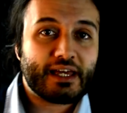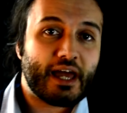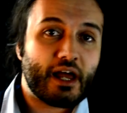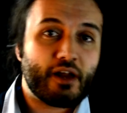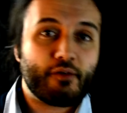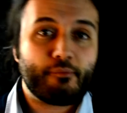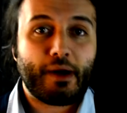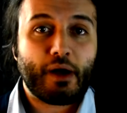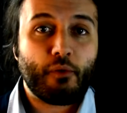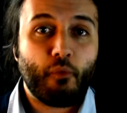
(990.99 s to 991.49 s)
care
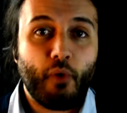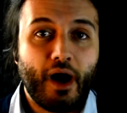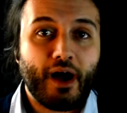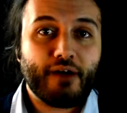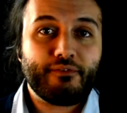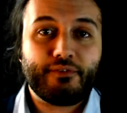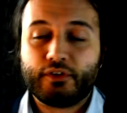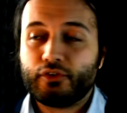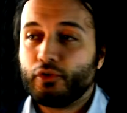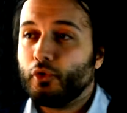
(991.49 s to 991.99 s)
of my
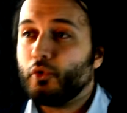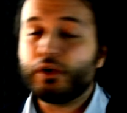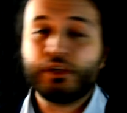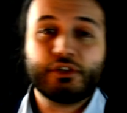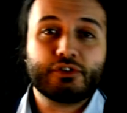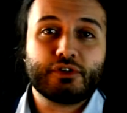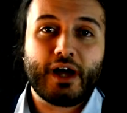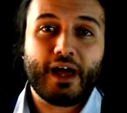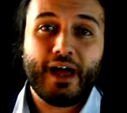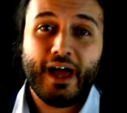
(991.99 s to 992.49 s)
wife and talking
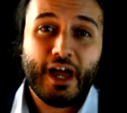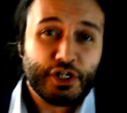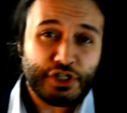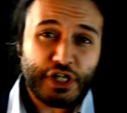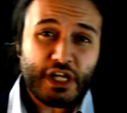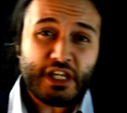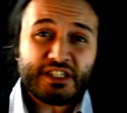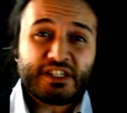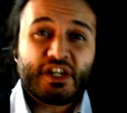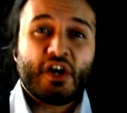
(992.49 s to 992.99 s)
to her,
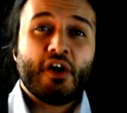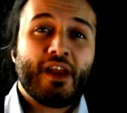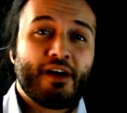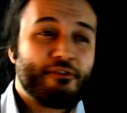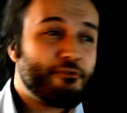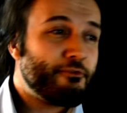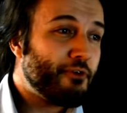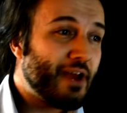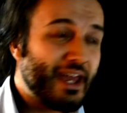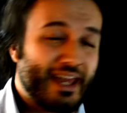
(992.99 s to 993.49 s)
she's gonna
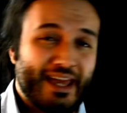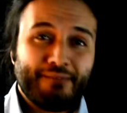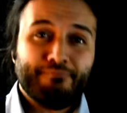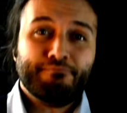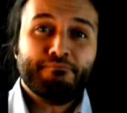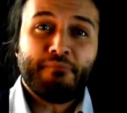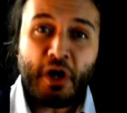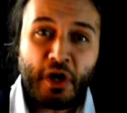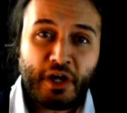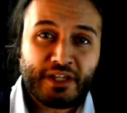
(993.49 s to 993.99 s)

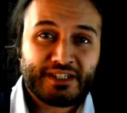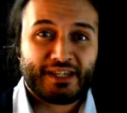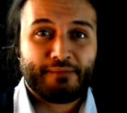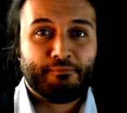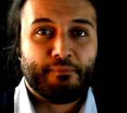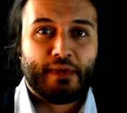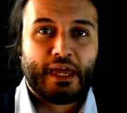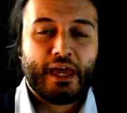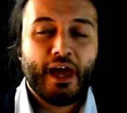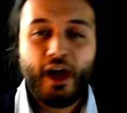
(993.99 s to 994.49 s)
freaking murder
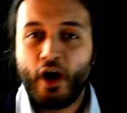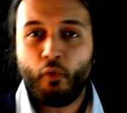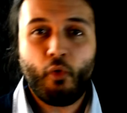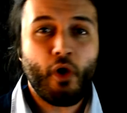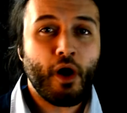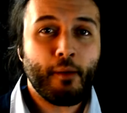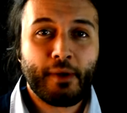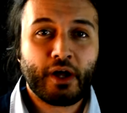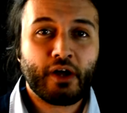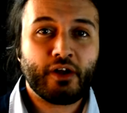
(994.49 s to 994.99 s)
me.
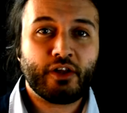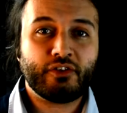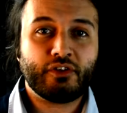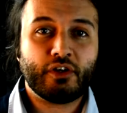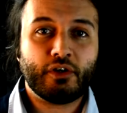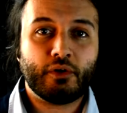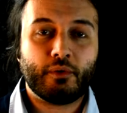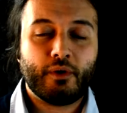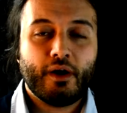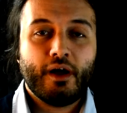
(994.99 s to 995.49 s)
What am I gonna
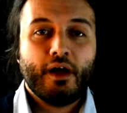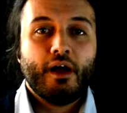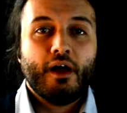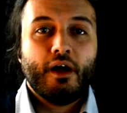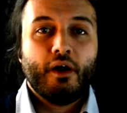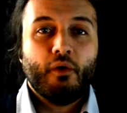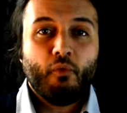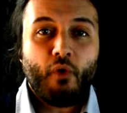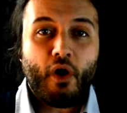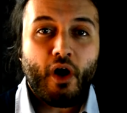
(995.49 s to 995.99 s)
do?
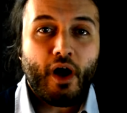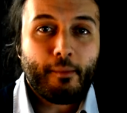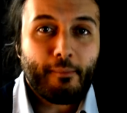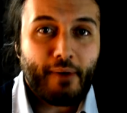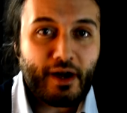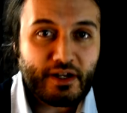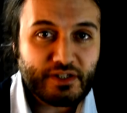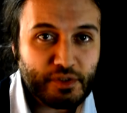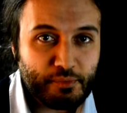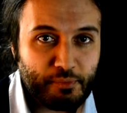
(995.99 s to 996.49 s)
What am
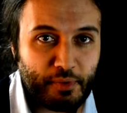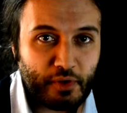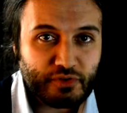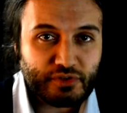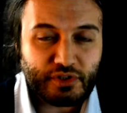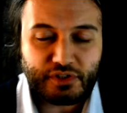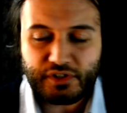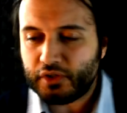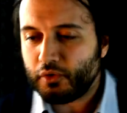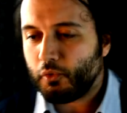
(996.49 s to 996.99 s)
I supposed
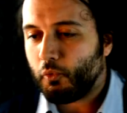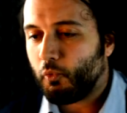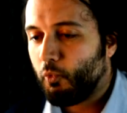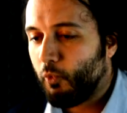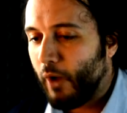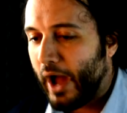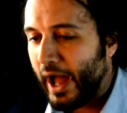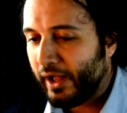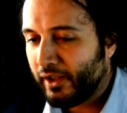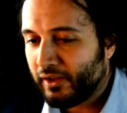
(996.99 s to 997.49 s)
to do?
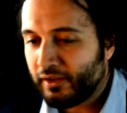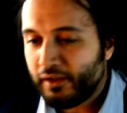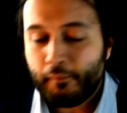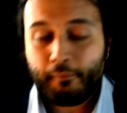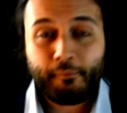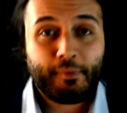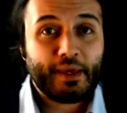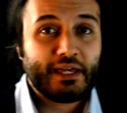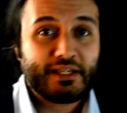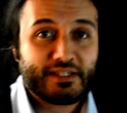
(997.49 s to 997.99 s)
Well,
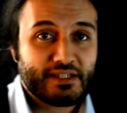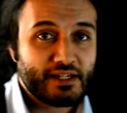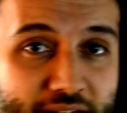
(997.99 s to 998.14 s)
piece